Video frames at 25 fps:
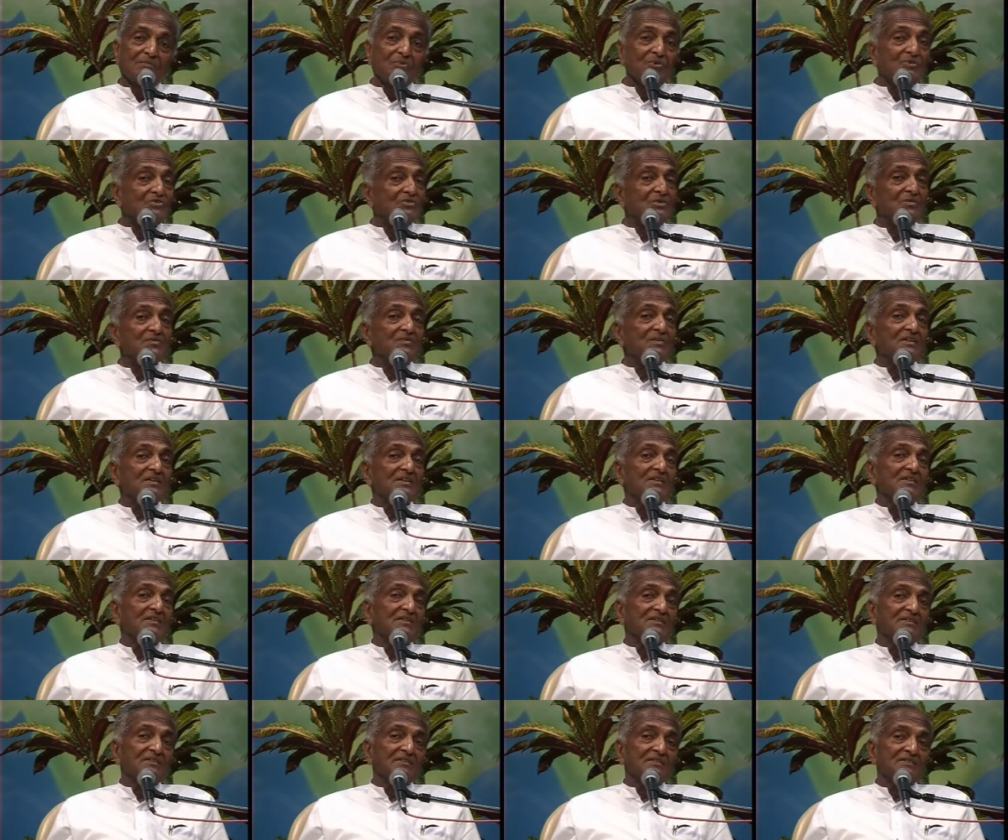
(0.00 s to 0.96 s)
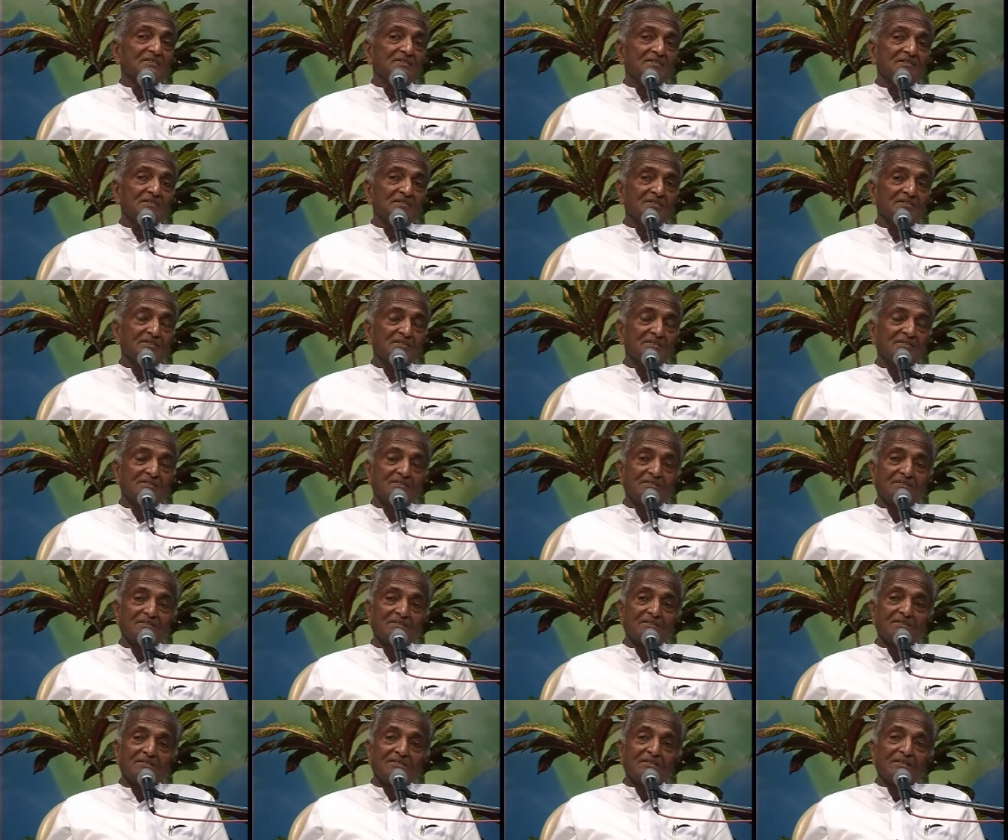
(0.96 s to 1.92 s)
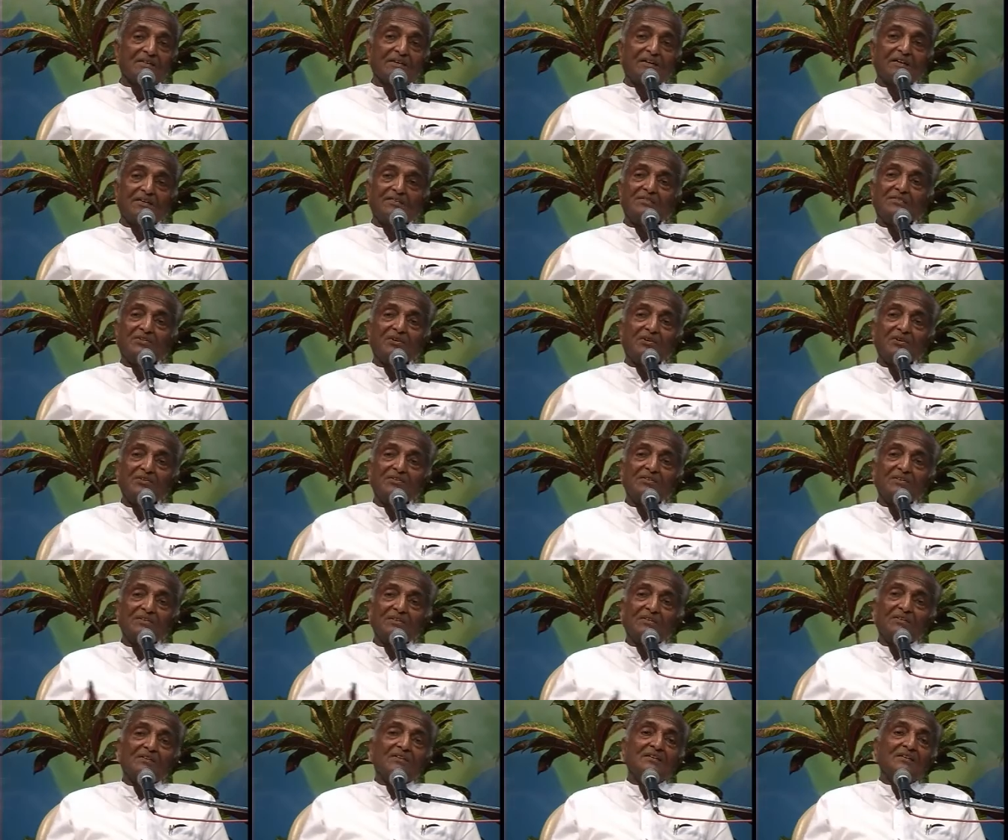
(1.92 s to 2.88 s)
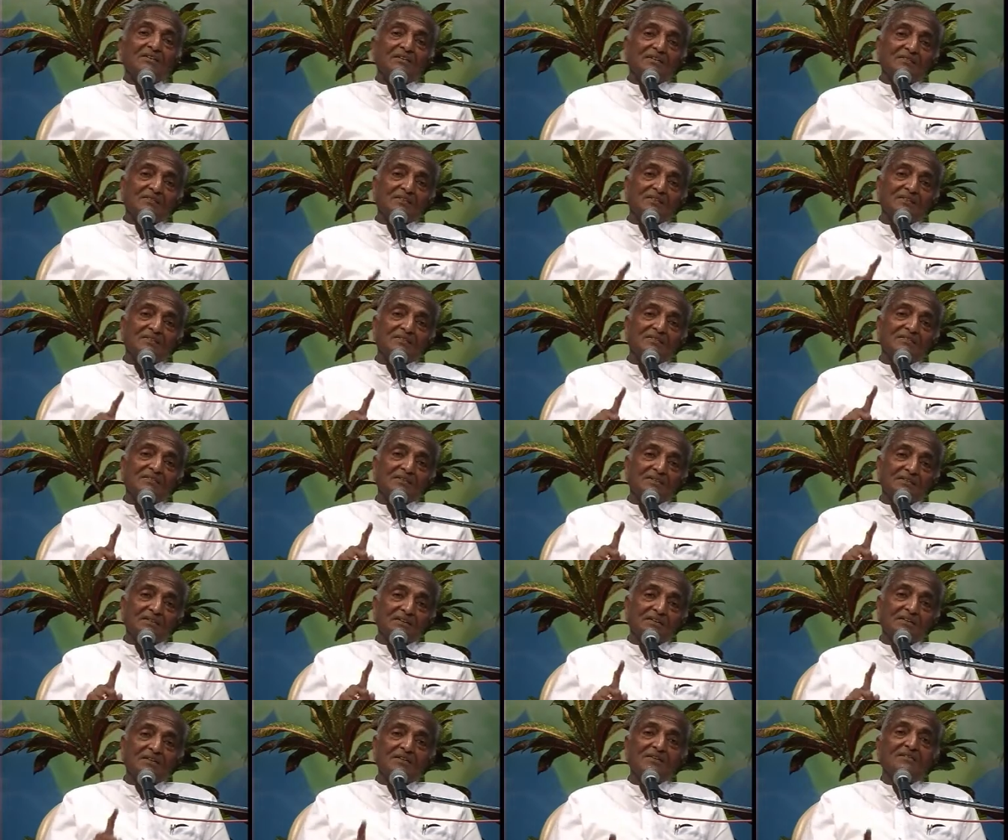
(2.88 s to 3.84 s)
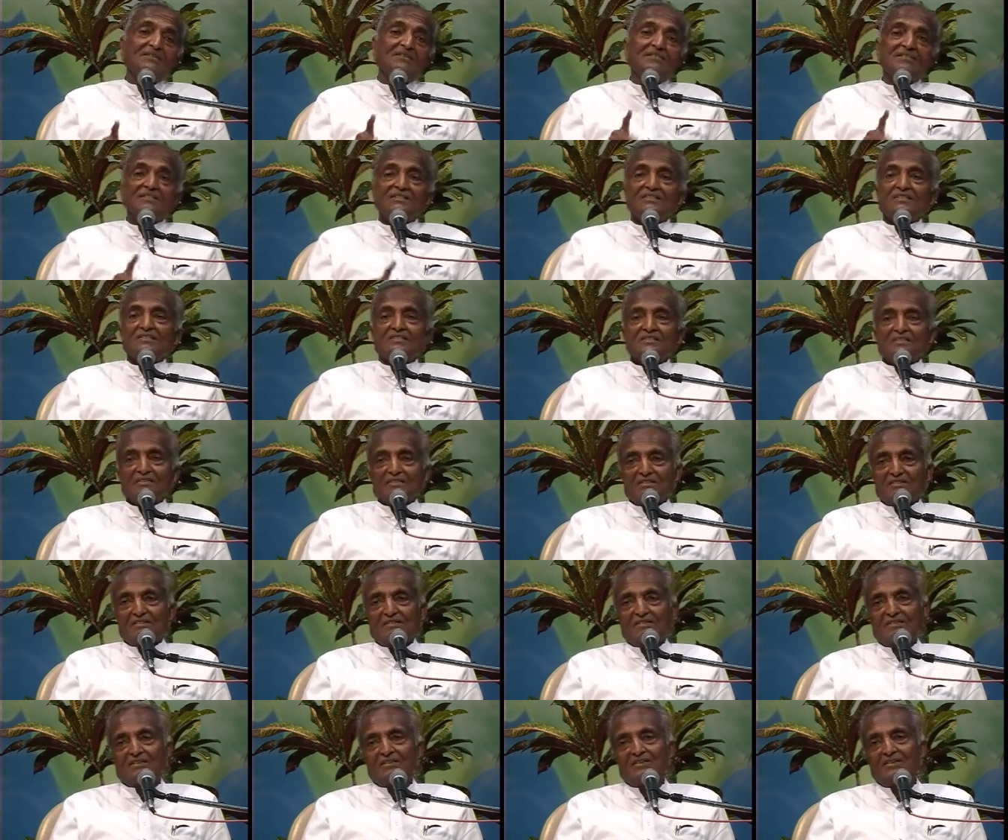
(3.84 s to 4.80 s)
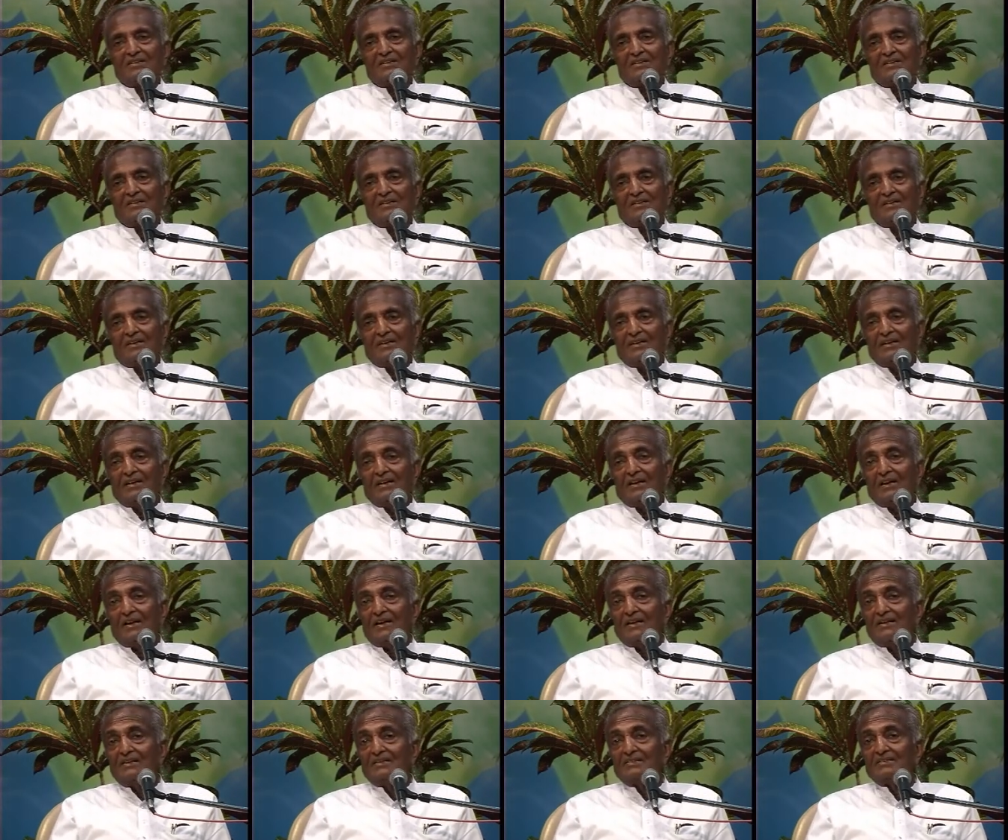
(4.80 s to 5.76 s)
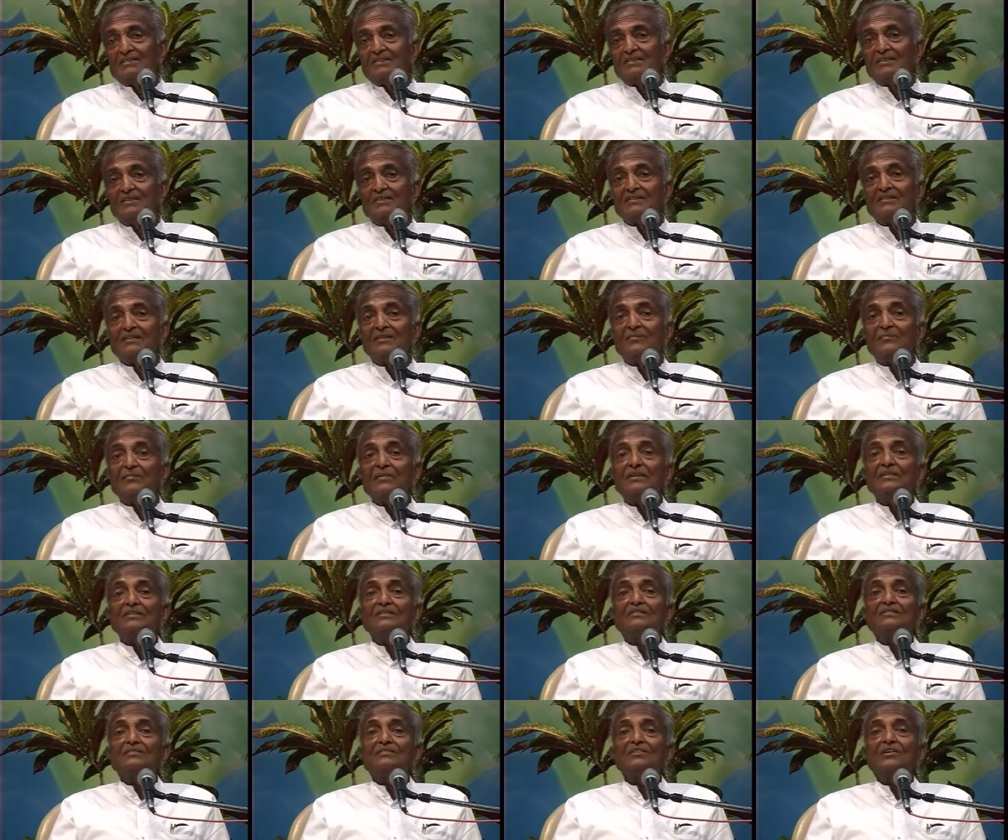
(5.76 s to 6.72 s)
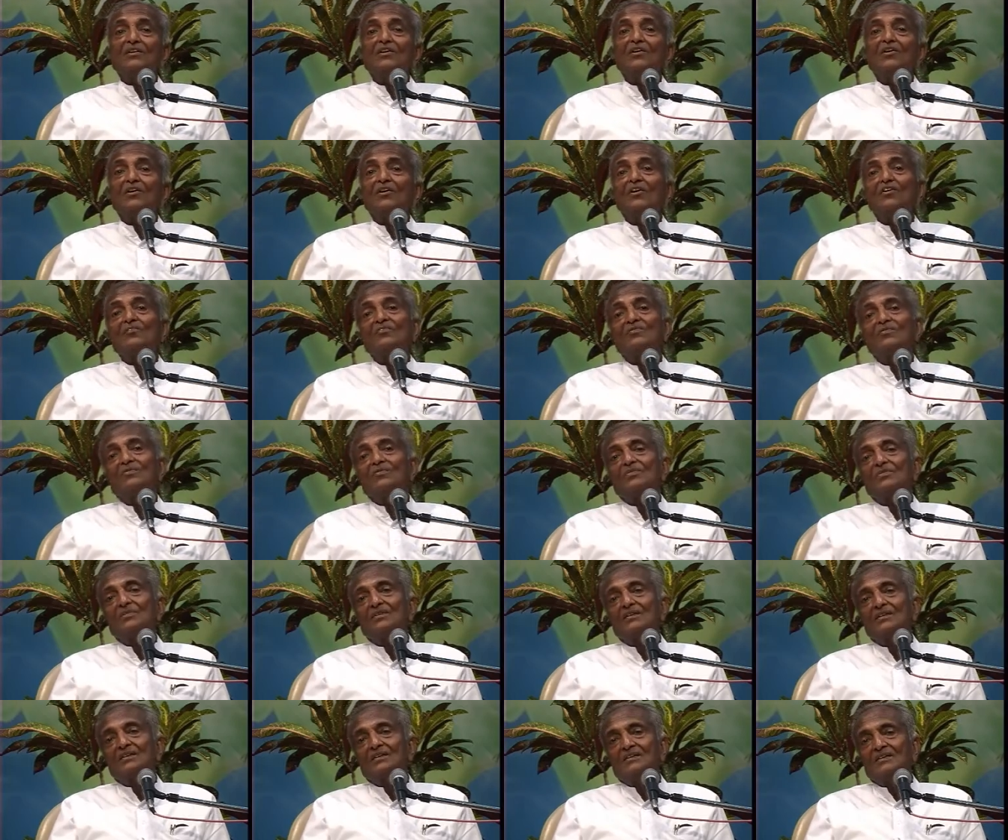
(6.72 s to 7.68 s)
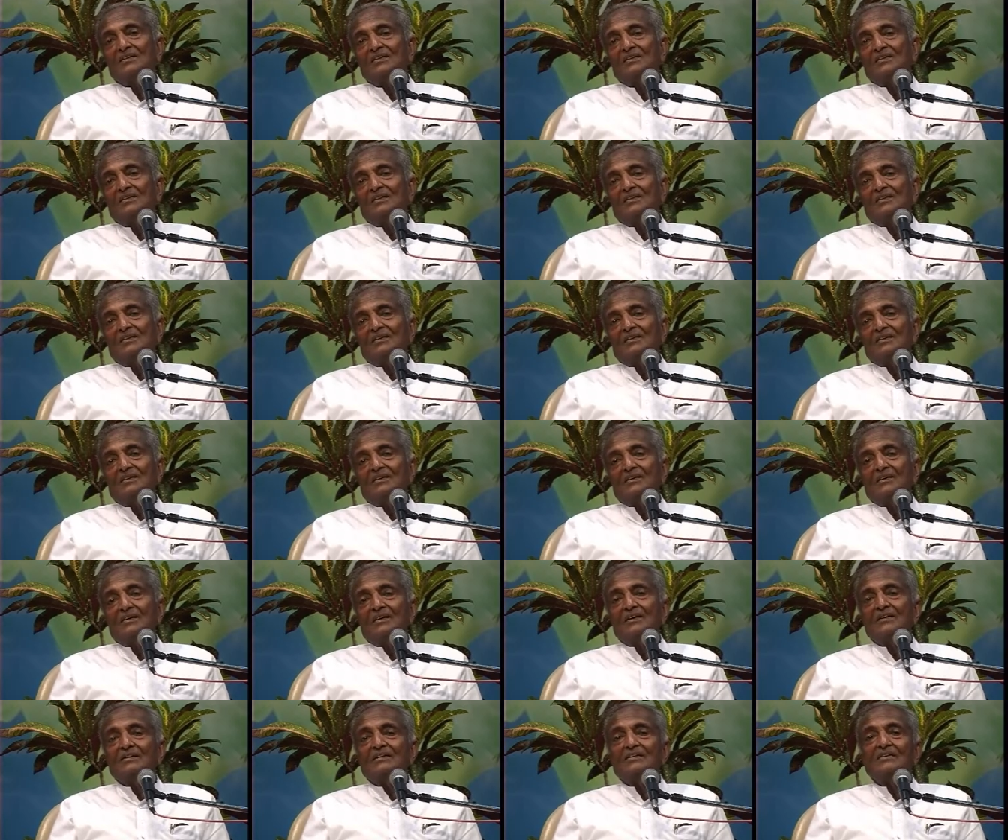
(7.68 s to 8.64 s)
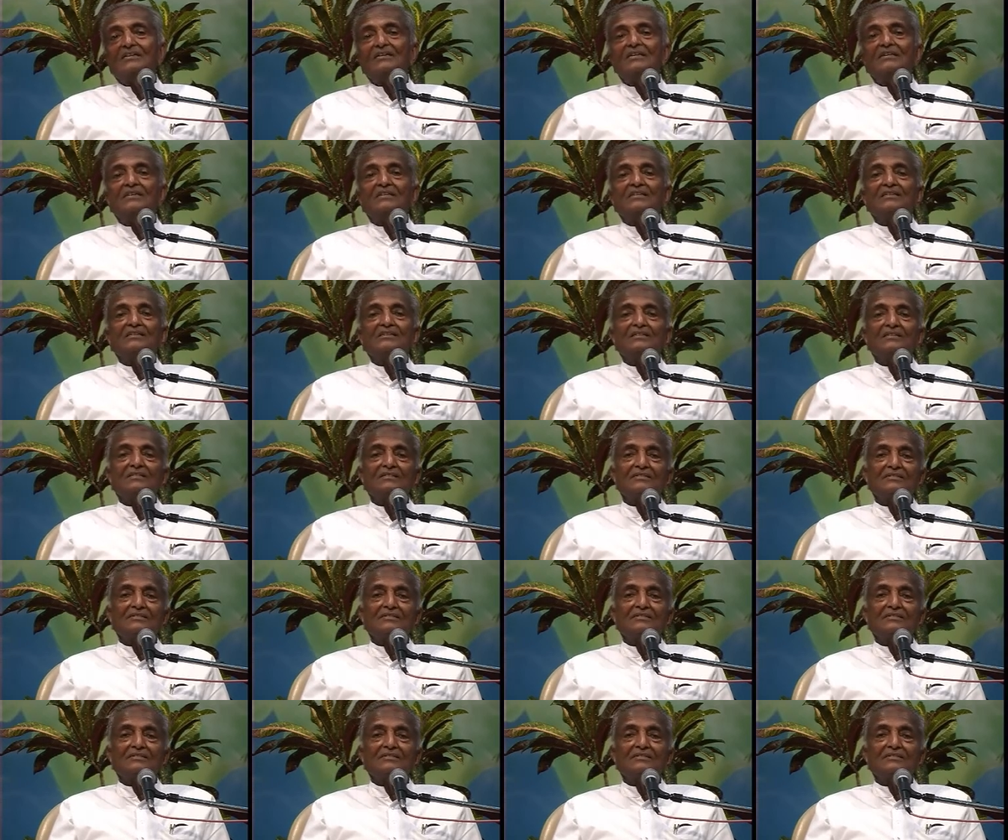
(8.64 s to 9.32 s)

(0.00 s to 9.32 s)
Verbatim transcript: Most of the religions have taught this renunciation as the means of attaining